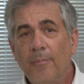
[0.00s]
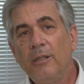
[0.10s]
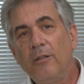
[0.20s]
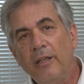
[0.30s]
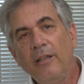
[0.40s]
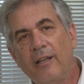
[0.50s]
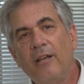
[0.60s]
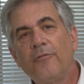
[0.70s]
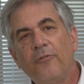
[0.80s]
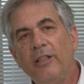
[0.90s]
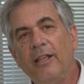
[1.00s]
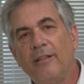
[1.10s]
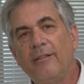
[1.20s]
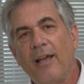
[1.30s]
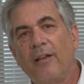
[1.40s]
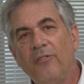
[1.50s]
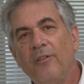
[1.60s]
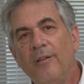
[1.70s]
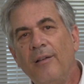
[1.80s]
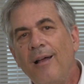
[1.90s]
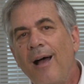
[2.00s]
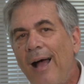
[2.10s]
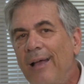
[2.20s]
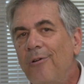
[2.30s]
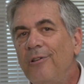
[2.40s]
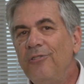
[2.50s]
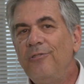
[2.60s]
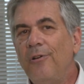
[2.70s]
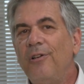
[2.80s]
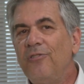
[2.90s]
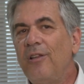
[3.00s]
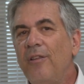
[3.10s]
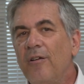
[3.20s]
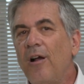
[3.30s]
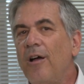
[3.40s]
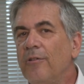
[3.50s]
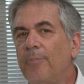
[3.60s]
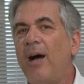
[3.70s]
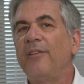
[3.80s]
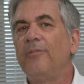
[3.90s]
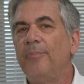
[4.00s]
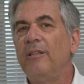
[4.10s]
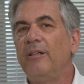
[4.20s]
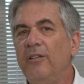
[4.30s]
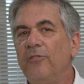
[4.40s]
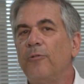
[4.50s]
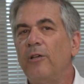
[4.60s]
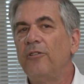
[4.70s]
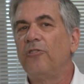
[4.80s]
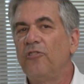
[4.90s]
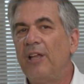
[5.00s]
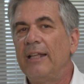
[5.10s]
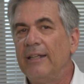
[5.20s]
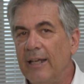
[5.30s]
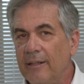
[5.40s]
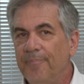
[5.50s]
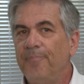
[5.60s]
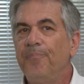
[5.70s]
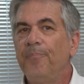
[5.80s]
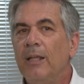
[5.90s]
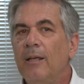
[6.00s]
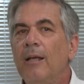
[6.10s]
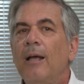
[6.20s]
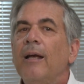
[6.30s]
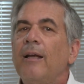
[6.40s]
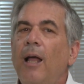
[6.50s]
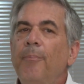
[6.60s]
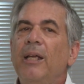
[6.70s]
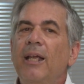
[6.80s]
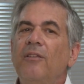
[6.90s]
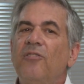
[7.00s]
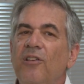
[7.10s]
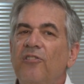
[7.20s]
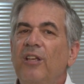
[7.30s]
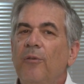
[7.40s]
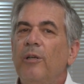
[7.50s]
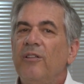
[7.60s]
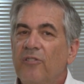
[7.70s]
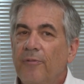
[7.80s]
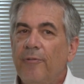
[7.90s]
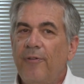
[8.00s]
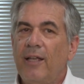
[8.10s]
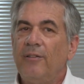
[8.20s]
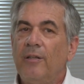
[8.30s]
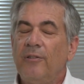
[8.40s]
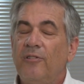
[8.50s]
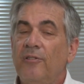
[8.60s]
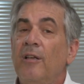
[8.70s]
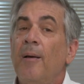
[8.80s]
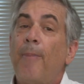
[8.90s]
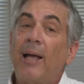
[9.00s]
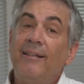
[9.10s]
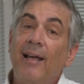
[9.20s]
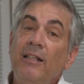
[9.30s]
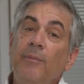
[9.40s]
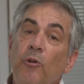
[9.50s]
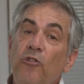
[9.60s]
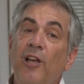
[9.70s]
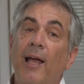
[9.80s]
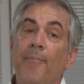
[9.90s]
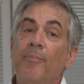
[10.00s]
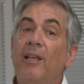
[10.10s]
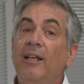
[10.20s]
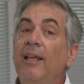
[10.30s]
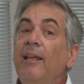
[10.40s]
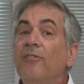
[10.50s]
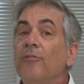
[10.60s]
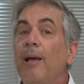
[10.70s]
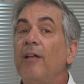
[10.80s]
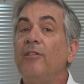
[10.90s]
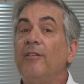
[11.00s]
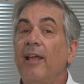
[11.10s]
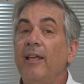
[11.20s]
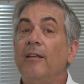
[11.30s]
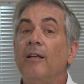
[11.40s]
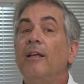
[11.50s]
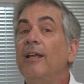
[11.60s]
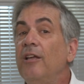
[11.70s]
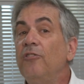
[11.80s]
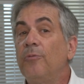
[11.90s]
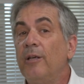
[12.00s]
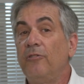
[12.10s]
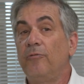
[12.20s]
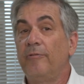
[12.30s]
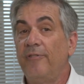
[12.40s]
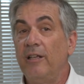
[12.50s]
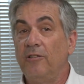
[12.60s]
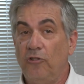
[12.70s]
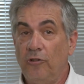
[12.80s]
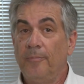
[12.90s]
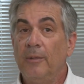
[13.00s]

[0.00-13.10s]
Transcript: But looking carefully at the text, I also notice that there are other possibilities for understanding it. God begins this sequence of events by telling Moshe that he is about to take Israel's revenge.